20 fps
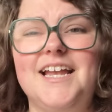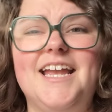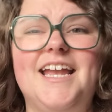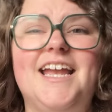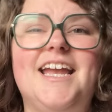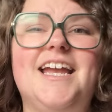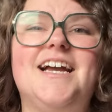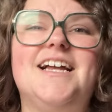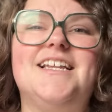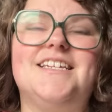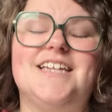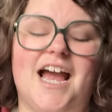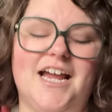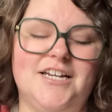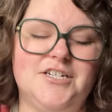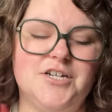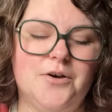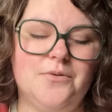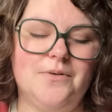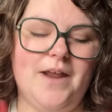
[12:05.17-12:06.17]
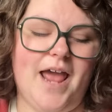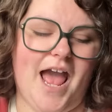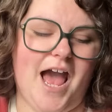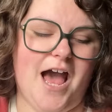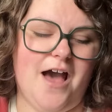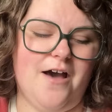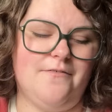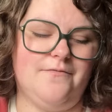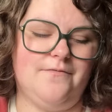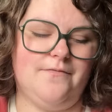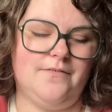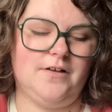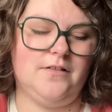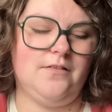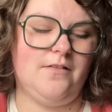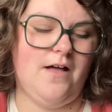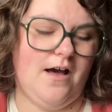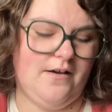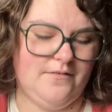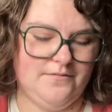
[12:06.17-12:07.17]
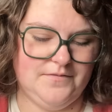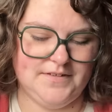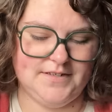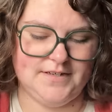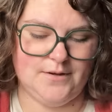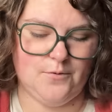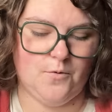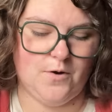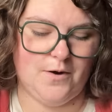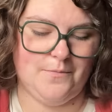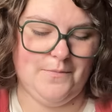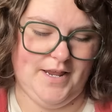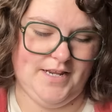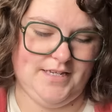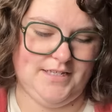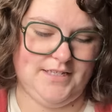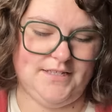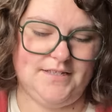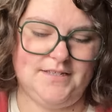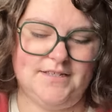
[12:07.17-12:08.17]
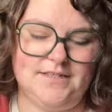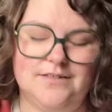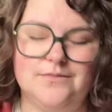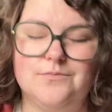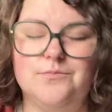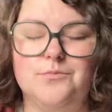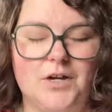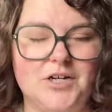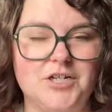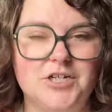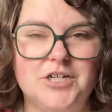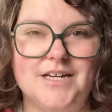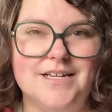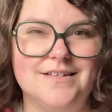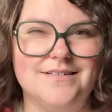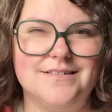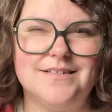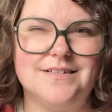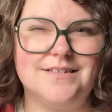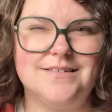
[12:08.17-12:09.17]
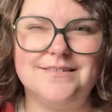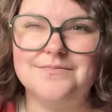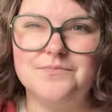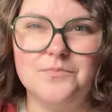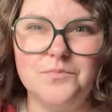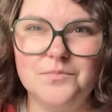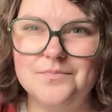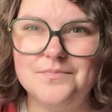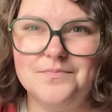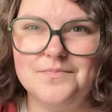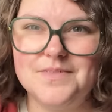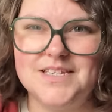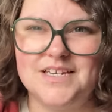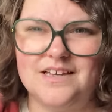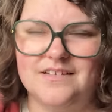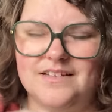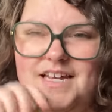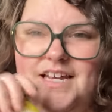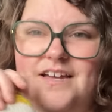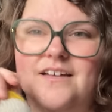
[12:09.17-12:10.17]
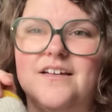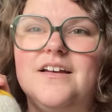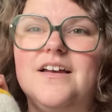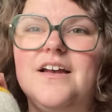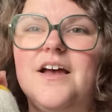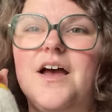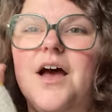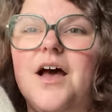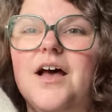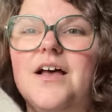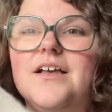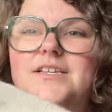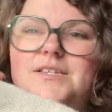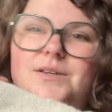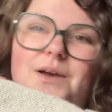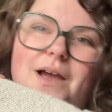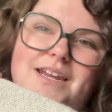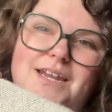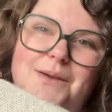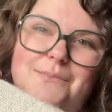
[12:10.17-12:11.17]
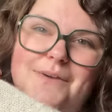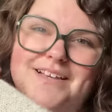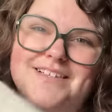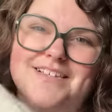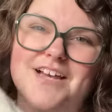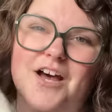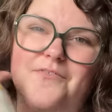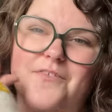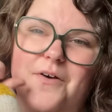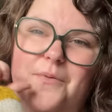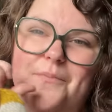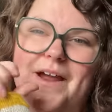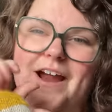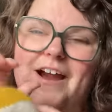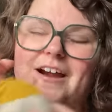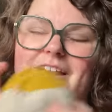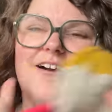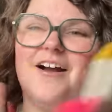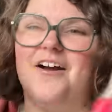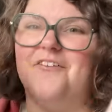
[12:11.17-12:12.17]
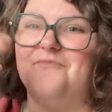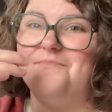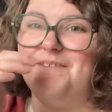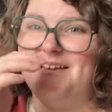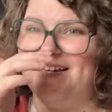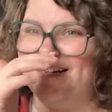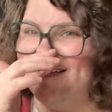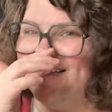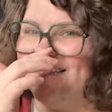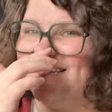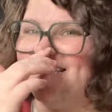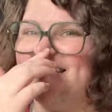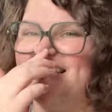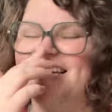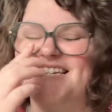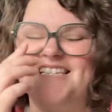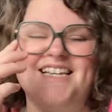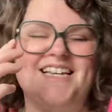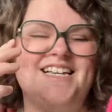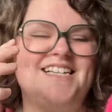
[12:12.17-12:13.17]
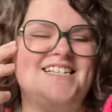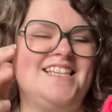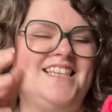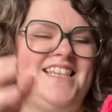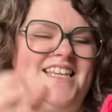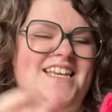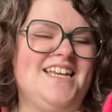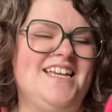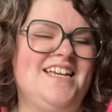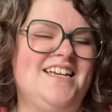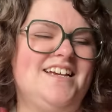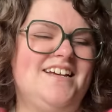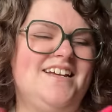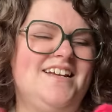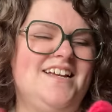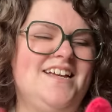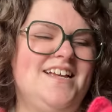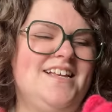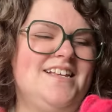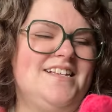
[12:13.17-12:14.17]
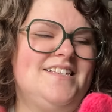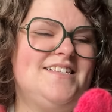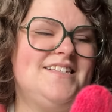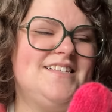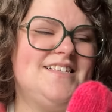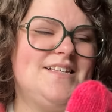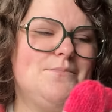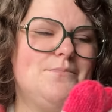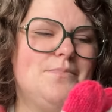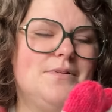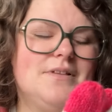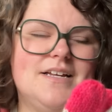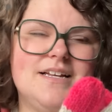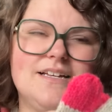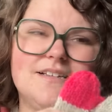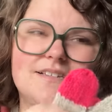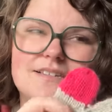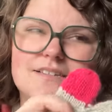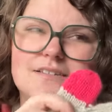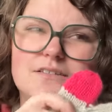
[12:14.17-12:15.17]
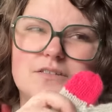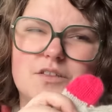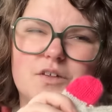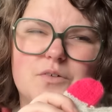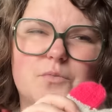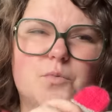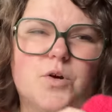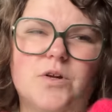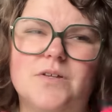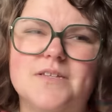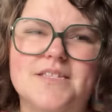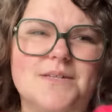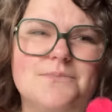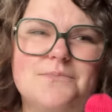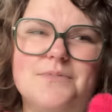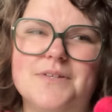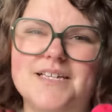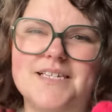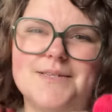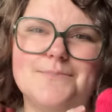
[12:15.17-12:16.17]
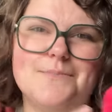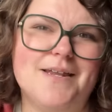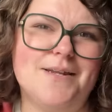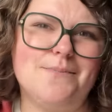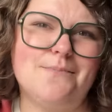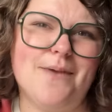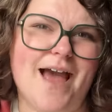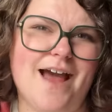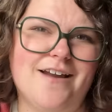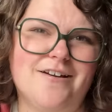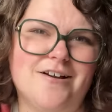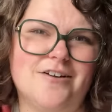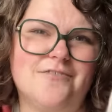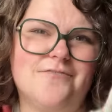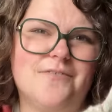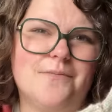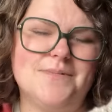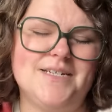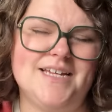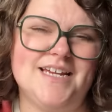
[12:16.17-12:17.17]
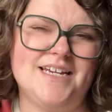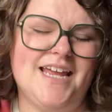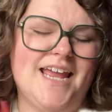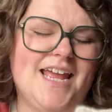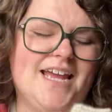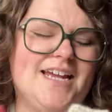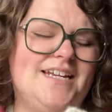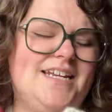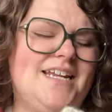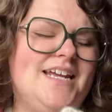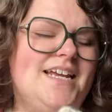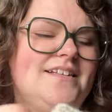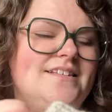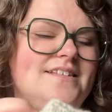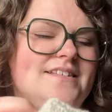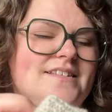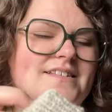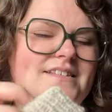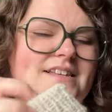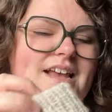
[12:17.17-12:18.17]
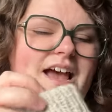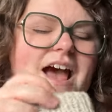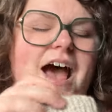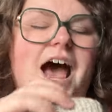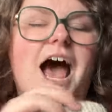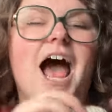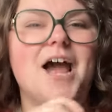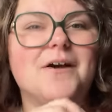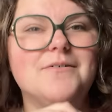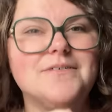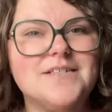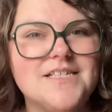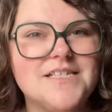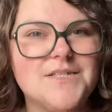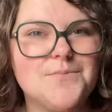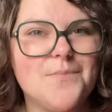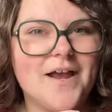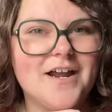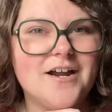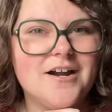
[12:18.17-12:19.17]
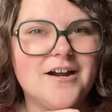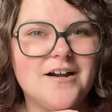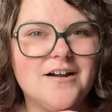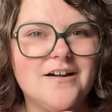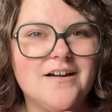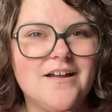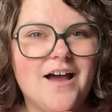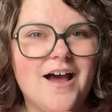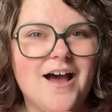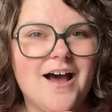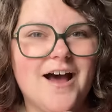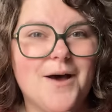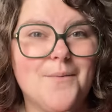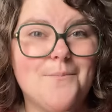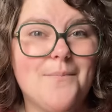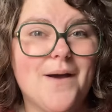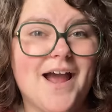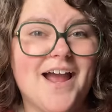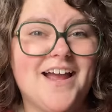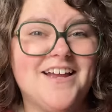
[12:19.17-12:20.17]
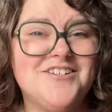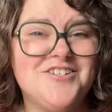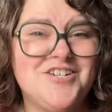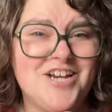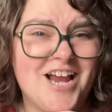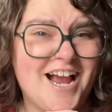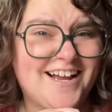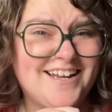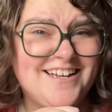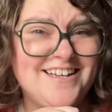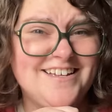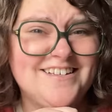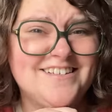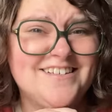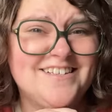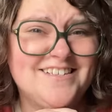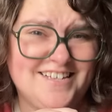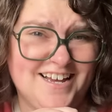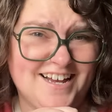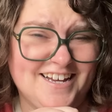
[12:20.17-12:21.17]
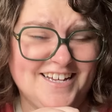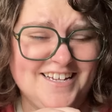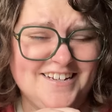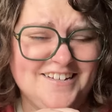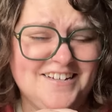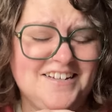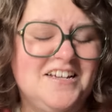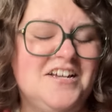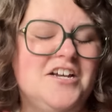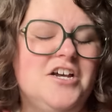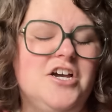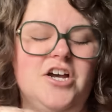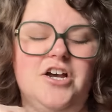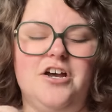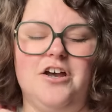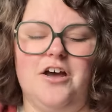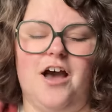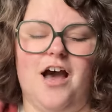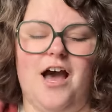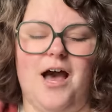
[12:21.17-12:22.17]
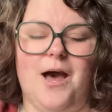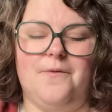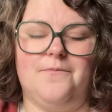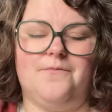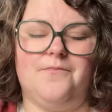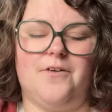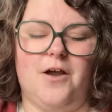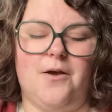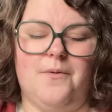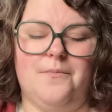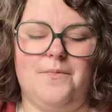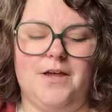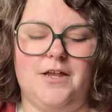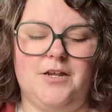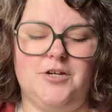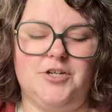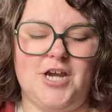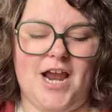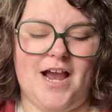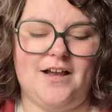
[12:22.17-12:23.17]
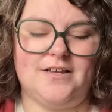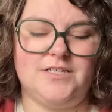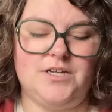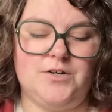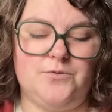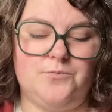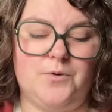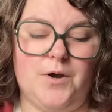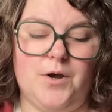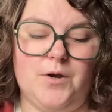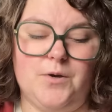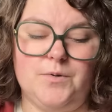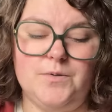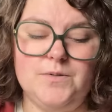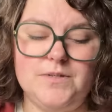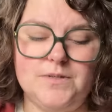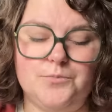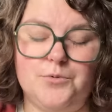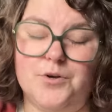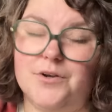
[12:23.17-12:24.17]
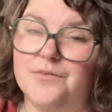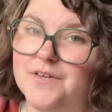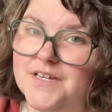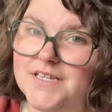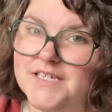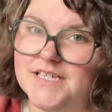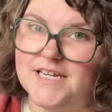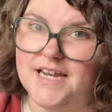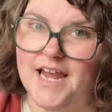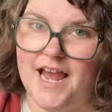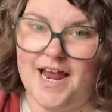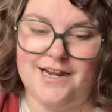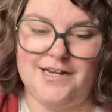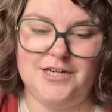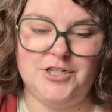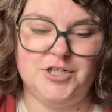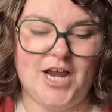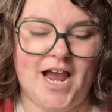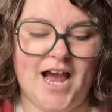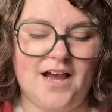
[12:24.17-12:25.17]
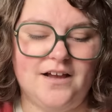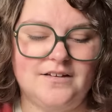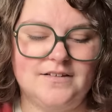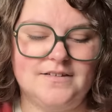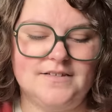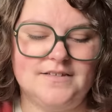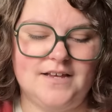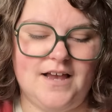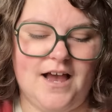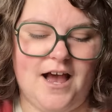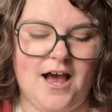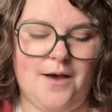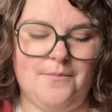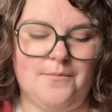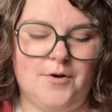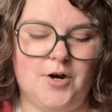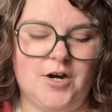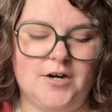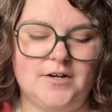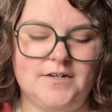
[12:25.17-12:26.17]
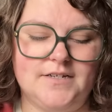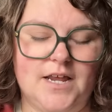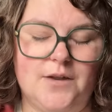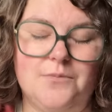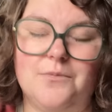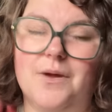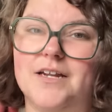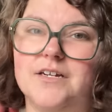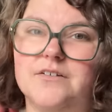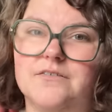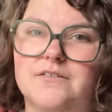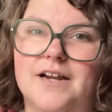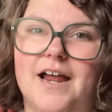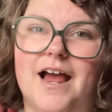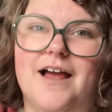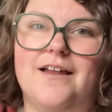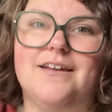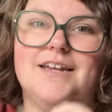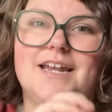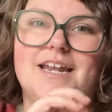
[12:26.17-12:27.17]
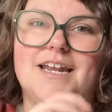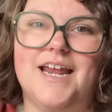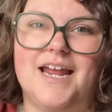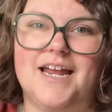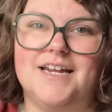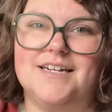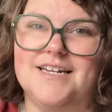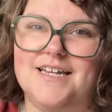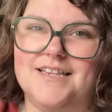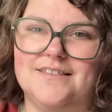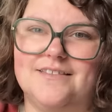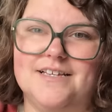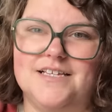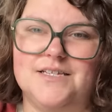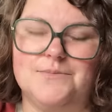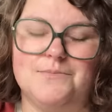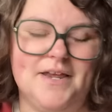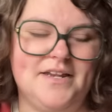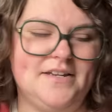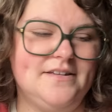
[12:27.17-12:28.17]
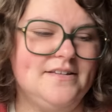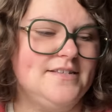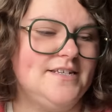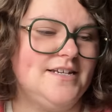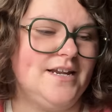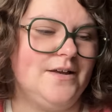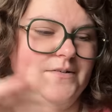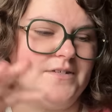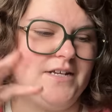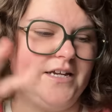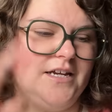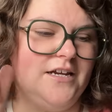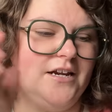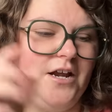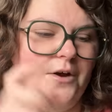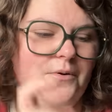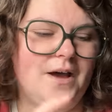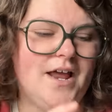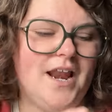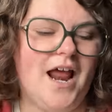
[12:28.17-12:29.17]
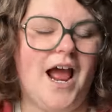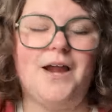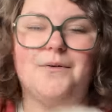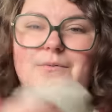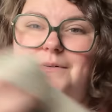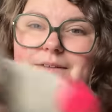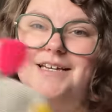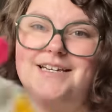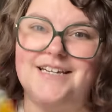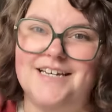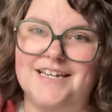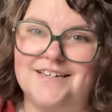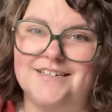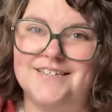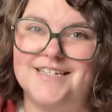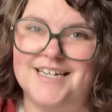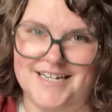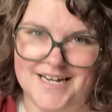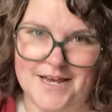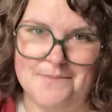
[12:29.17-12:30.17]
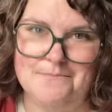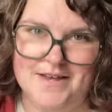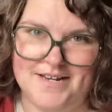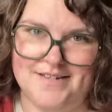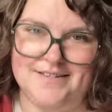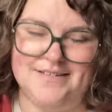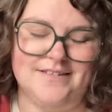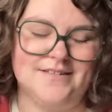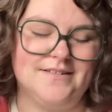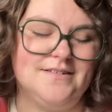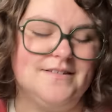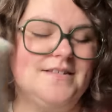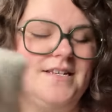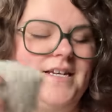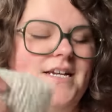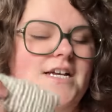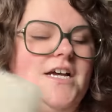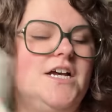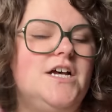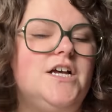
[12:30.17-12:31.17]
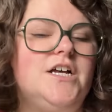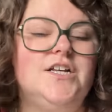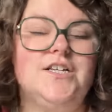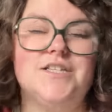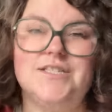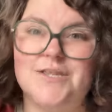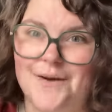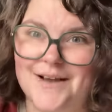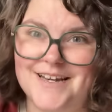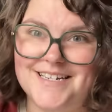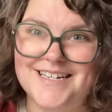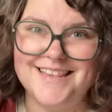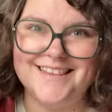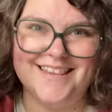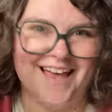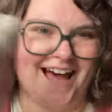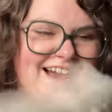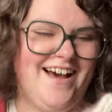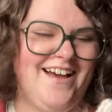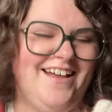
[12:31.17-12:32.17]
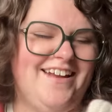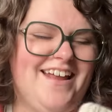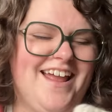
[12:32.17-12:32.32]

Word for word: And I don't have gloves or mittens, which is silly. So I knit myself a pair of mittens. This is the simplest, the world's simplest mitten pattern from Tin Can Knits. I was inspired uh, by Jackie's son uh, from Jackson Rose, previously Caddy Jacks. Um, her son Wantorn had knit and knit these mittens and I was like, you know what, I really need to knit mittens. So I did that